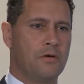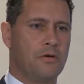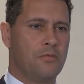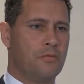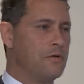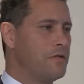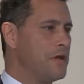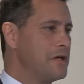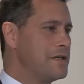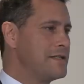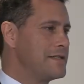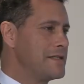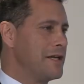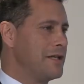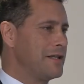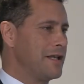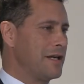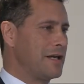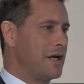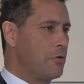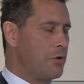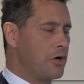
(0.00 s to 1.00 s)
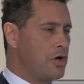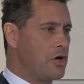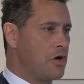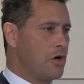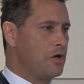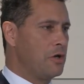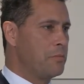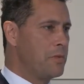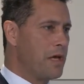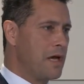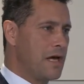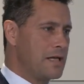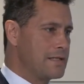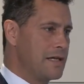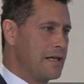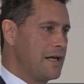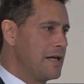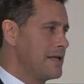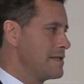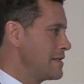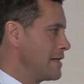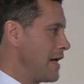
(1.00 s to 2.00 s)
When they see that our economy as it
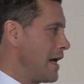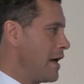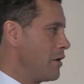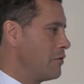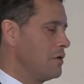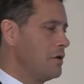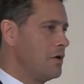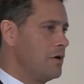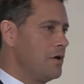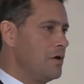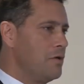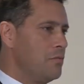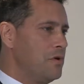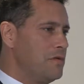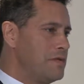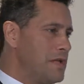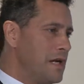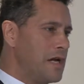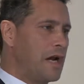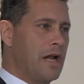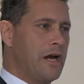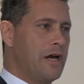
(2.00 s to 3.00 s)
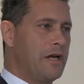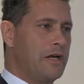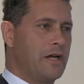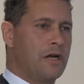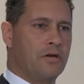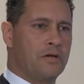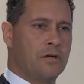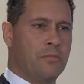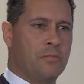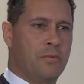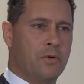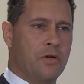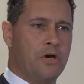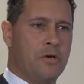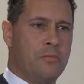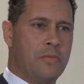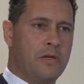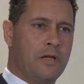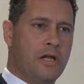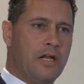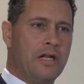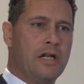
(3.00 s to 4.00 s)
is now, with declining
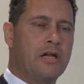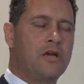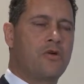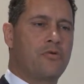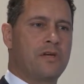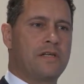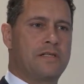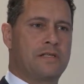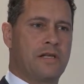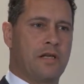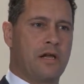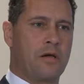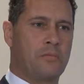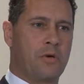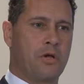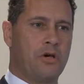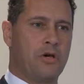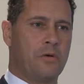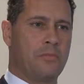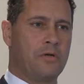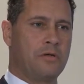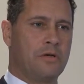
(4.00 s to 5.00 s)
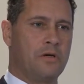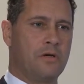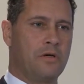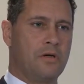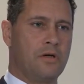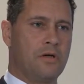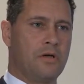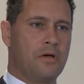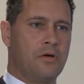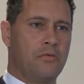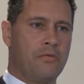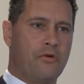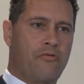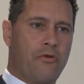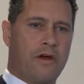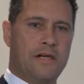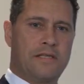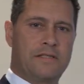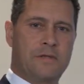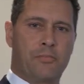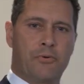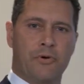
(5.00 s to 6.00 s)
unemployment and increasing employment, with
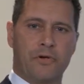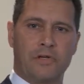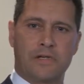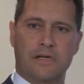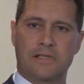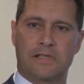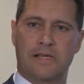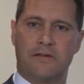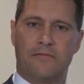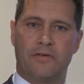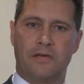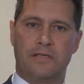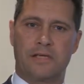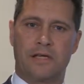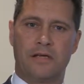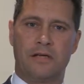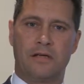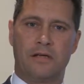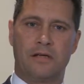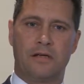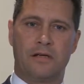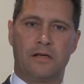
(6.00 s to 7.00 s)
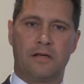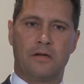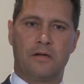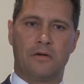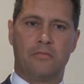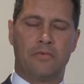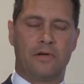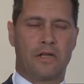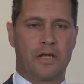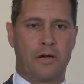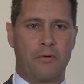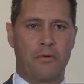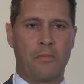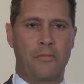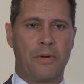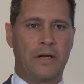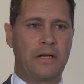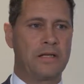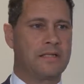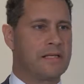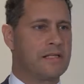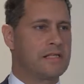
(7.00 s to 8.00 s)
greater productivity, with our
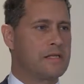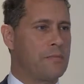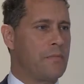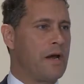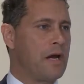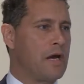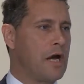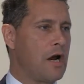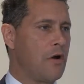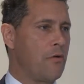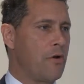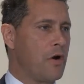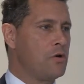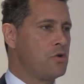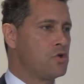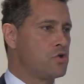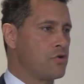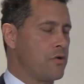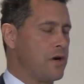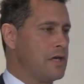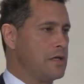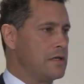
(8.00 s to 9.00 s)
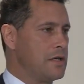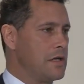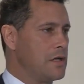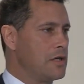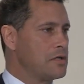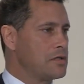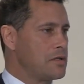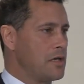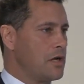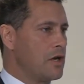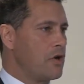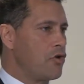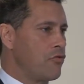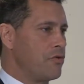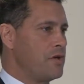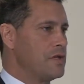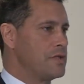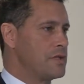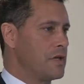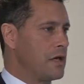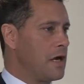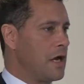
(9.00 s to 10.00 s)
ability to make our own trade deals and
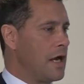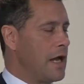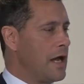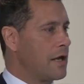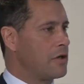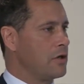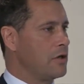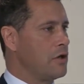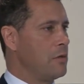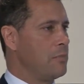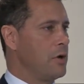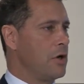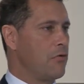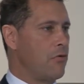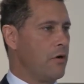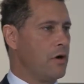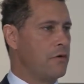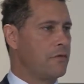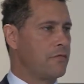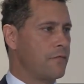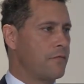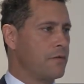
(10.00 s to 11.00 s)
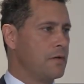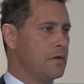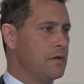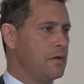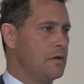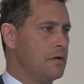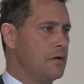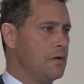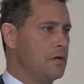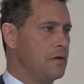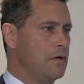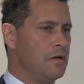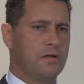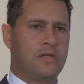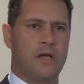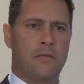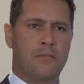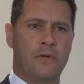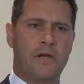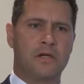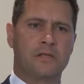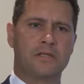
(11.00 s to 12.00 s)
increasing our economic growth, they'll
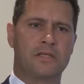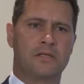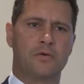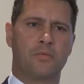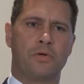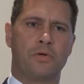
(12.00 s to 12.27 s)
begin to